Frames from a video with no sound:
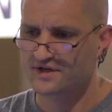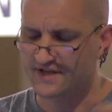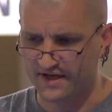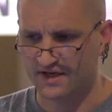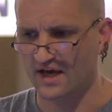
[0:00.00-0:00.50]

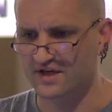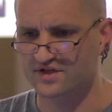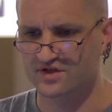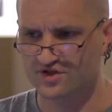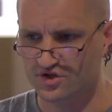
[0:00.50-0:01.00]

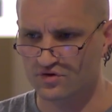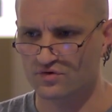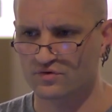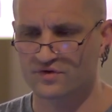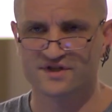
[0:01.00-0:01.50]
dedicated
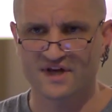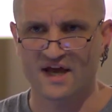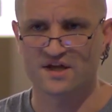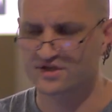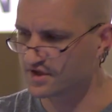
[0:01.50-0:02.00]
to the
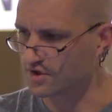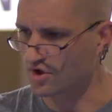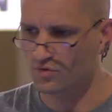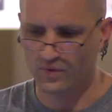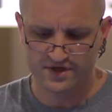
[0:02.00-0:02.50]
dead, you
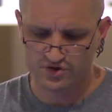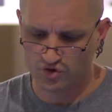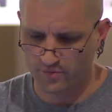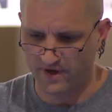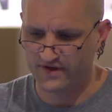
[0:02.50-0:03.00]
know, we can
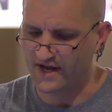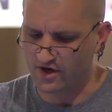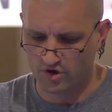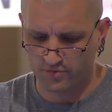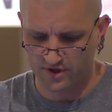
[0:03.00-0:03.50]
talk about the
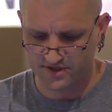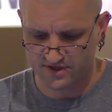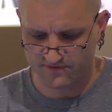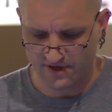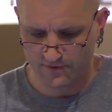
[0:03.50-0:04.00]

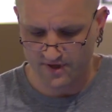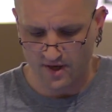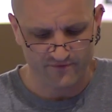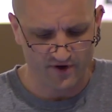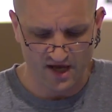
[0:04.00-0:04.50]
necropolitics of Halloween.
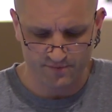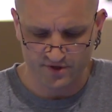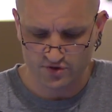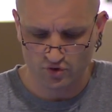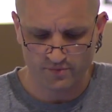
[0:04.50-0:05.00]
I'm very happy
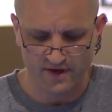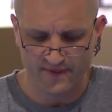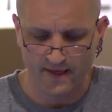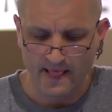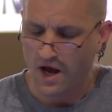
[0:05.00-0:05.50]
to talk about
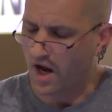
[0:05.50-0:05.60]
that.